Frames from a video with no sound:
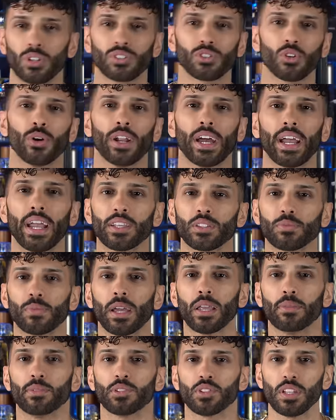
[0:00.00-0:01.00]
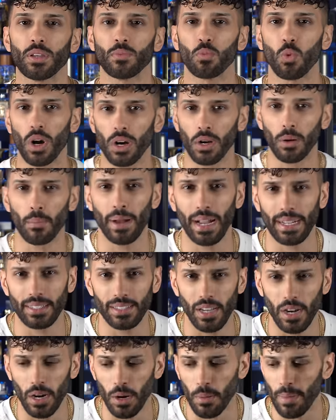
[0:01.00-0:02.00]
What's going on, guys? My name is Neve. Welcome back
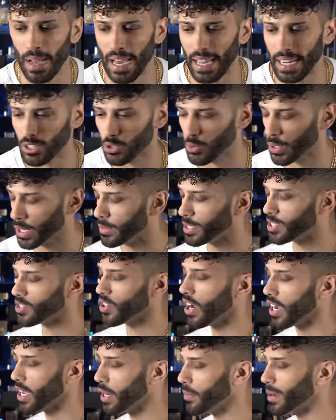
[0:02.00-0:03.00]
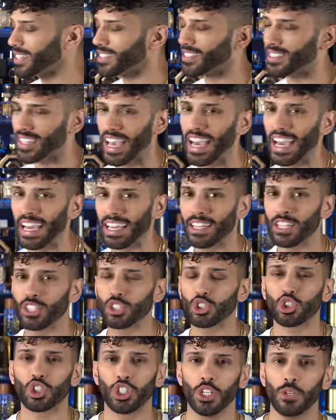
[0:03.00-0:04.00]
to AROMATIX. We're going to be talking about 10
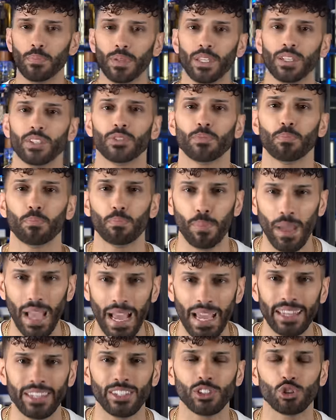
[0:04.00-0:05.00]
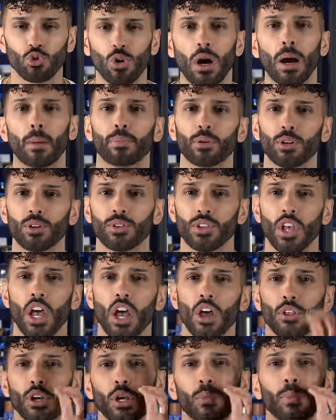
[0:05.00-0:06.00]
cheapies, panty droppers.
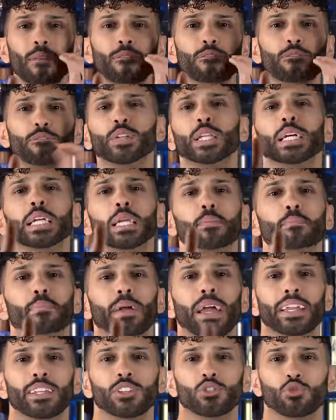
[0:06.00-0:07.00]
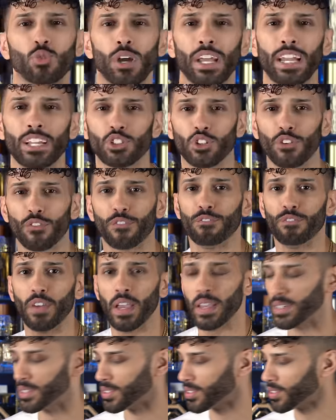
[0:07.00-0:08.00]
They're going to be flicking panties right at your
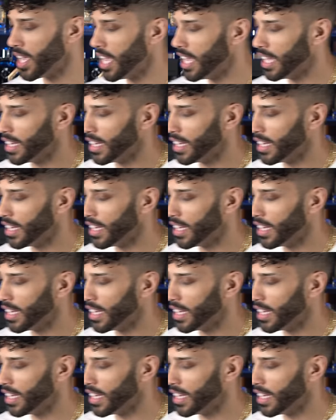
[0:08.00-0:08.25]
face.